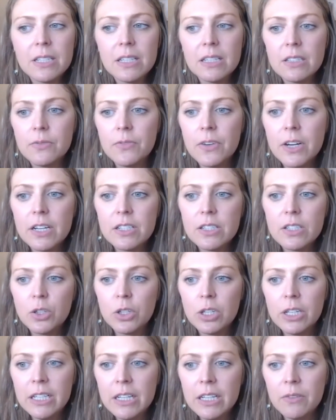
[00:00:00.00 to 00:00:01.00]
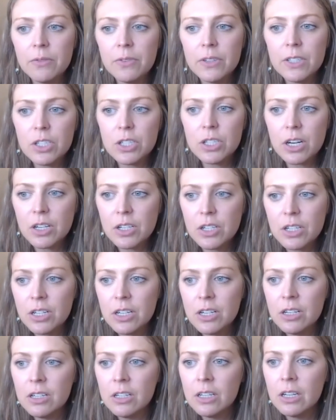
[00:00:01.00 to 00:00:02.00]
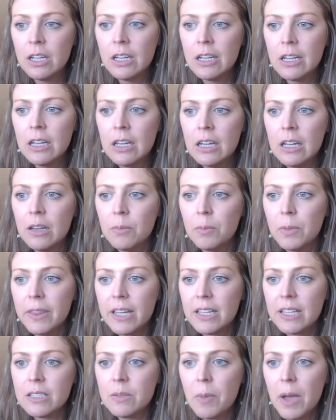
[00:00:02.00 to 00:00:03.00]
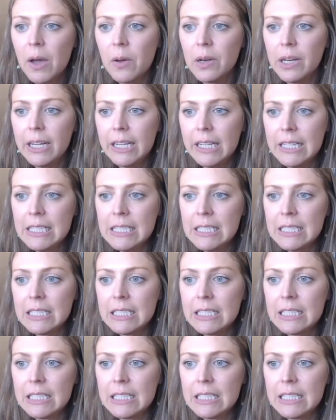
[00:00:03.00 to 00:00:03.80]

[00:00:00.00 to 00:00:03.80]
as far as green infrastructure, but that's about it